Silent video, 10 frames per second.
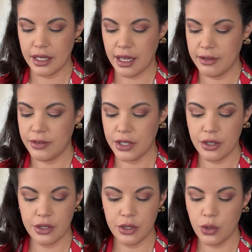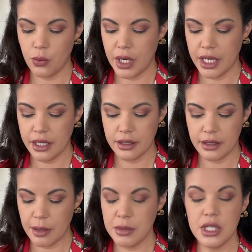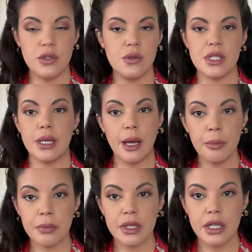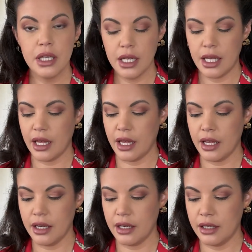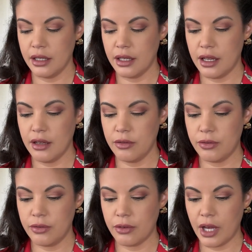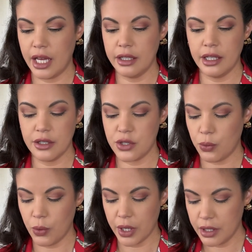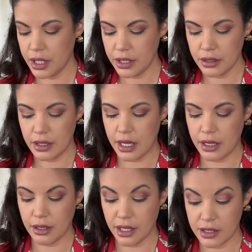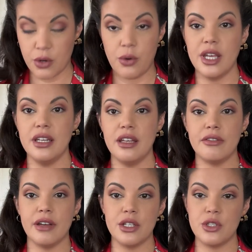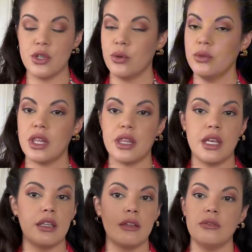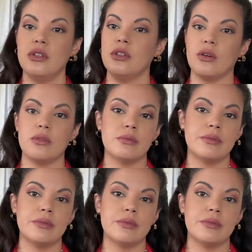I figured, you know what, let me use it up. And if I like to wear it, then that's great. If I don't, then, you know,